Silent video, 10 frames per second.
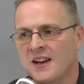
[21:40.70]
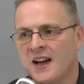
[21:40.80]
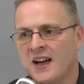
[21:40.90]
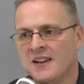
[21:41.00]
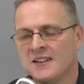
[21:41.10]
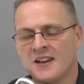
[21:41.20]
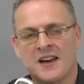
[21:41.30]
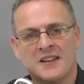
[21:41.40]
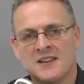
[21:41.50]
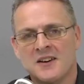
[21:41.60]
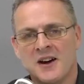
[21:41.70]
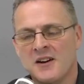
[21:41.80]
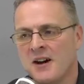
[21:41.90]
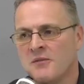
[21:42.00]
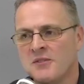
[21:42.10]
And
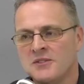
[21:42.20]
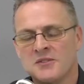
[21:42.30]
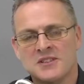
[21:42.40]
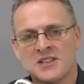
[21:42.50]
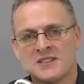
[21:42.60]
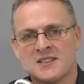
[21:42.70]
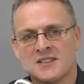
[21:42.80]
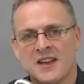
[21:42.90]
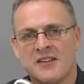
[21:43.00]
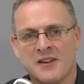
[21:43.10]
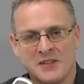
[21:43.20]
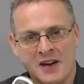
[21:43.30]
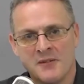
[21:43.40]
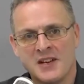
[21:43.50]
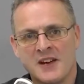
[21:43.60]
I won't do it justice here.
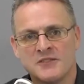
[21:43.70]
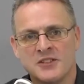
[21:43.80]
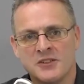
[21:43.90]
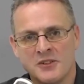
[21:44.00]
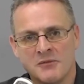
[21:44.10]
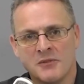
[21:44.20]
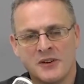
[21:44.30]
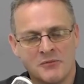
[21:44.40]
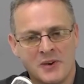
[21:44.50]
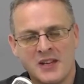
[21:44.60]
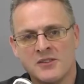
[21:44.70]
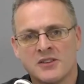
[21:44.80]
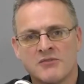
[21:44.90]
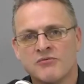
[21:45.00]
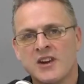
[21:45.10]
I would have to do it where you
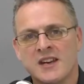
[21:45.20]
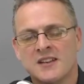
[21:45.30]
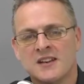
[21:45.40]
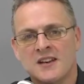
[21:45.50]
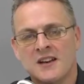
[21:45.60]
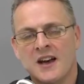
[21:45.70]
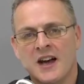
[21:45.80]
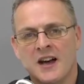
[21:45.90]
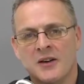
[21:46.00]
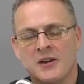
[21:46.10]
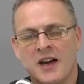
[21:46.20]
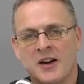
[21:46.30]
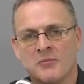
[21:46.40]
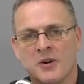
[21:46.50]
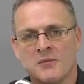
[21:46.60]
can read
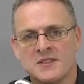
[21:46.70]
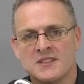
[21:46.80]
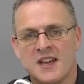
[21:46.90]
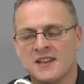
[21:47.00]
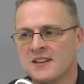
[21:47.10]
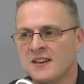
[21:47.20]
what was said.